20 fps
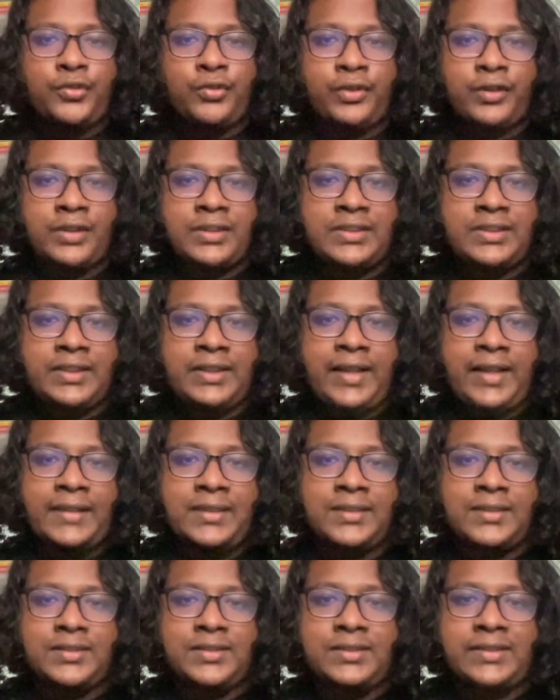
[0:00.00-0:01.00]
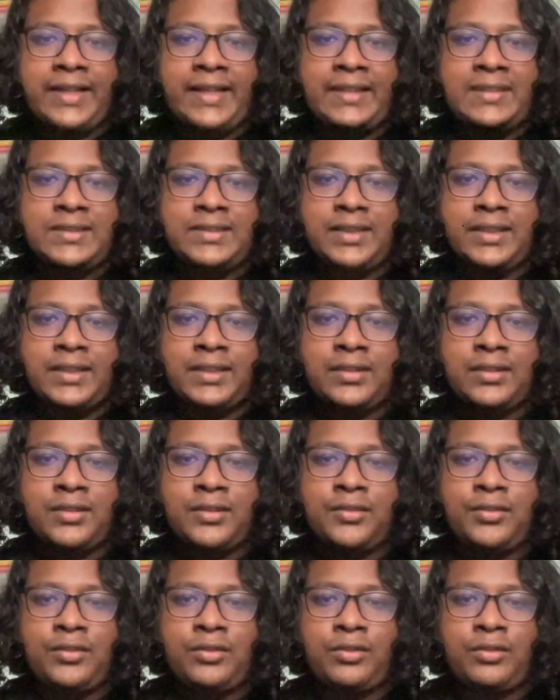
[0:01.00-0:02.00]
So you can see I just changed it
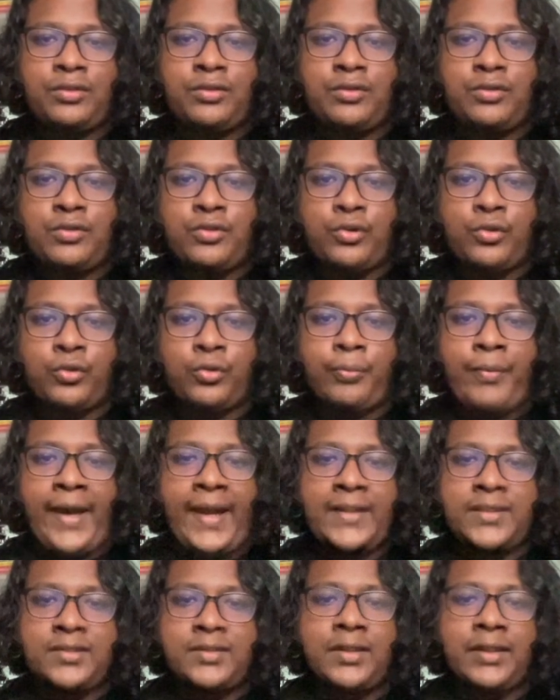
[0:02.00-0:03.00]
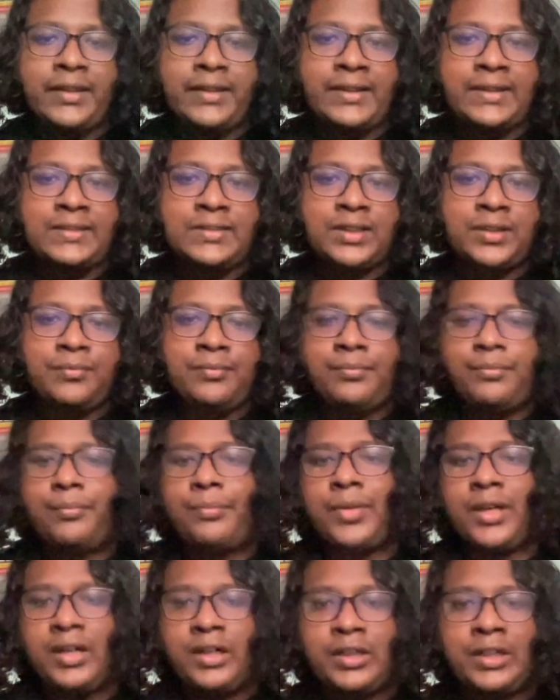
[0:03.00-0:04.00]
to match the ESM.
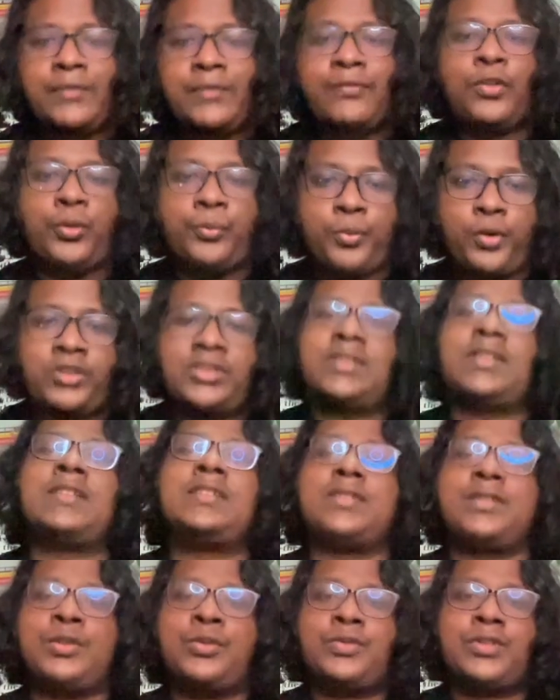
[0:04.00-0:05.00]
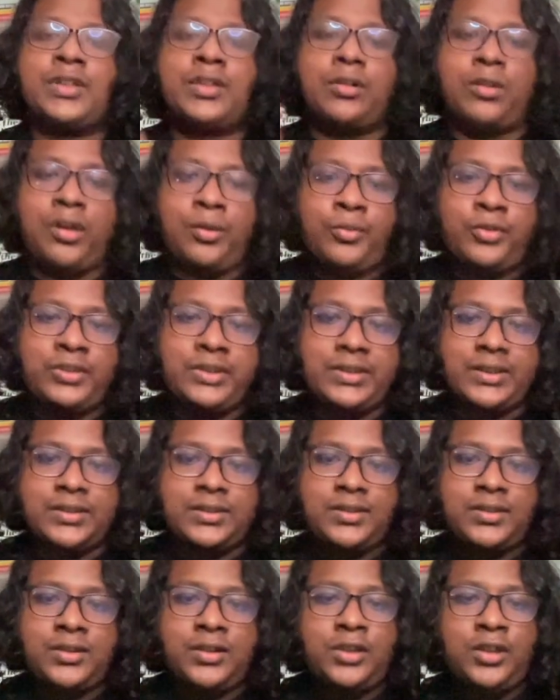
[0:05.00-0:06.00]
But if your project is using
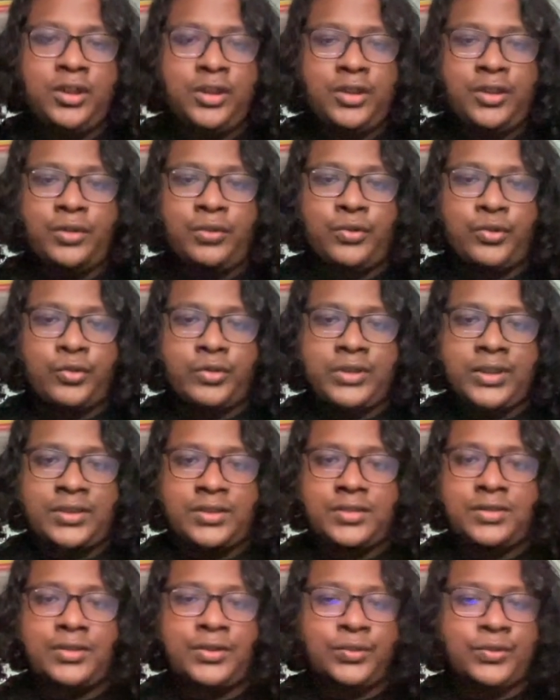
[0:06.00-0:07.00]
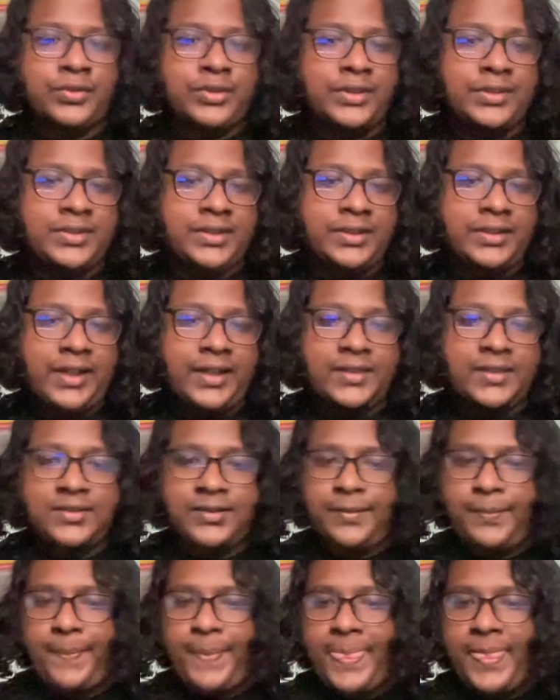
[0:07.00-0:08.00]
CommonJS, you should just use this
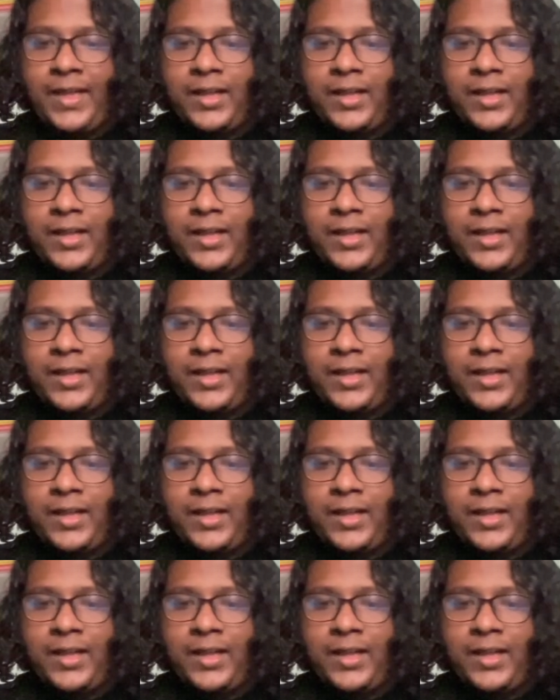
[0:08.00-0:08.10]
syntax.